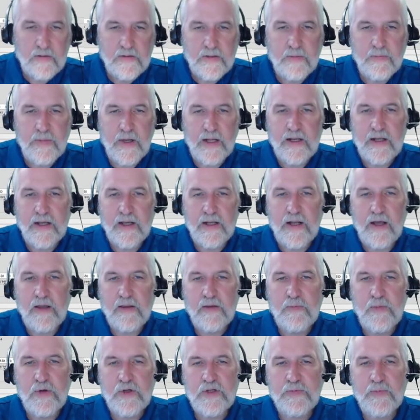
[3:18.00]
depending on how
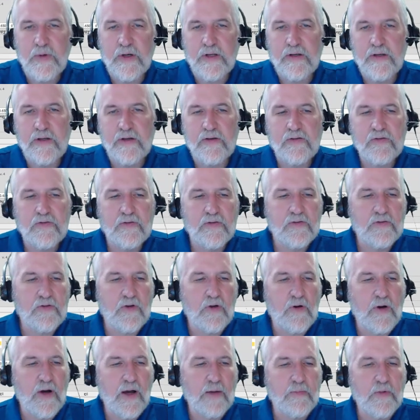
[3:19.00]
the push button is.
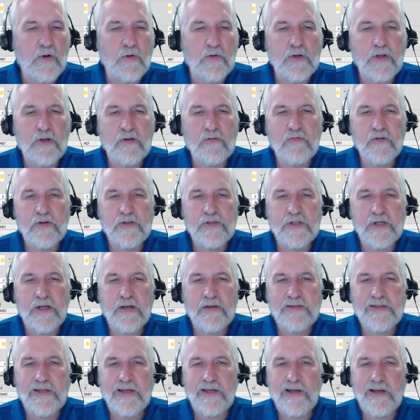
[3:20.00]
So I'm going into Fritzing.
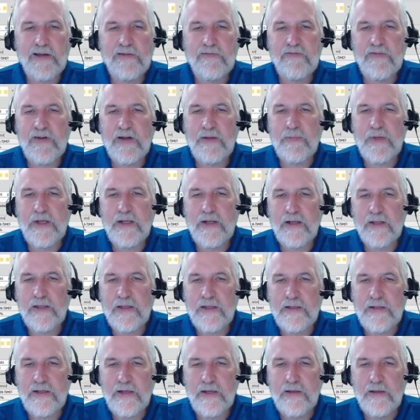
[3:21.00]
I say, yeah, find me an
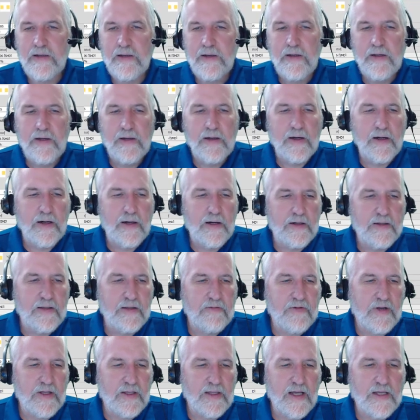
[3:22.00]
LED.
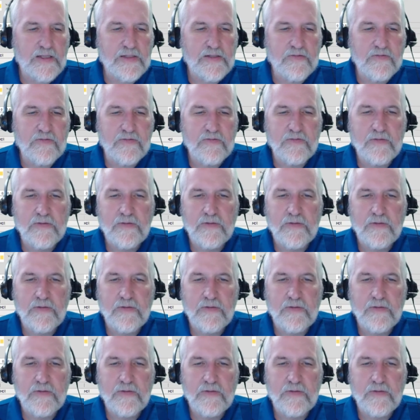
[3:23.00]
They've got lots of